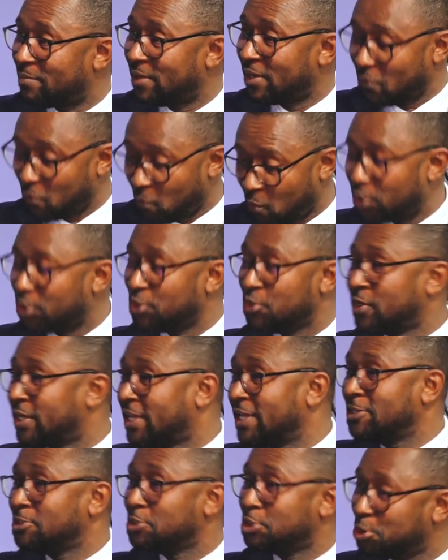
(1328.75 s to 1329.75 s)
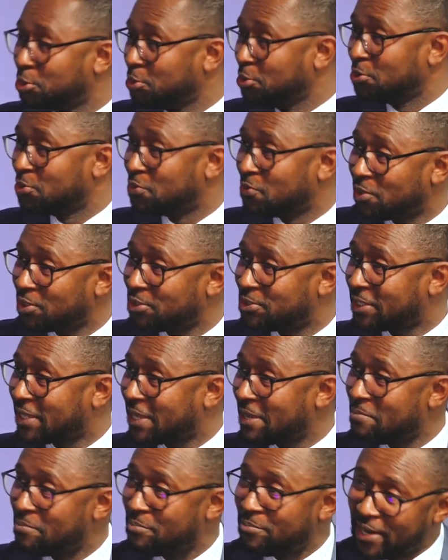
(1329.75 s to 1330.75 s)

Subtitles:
but what you can do, what you can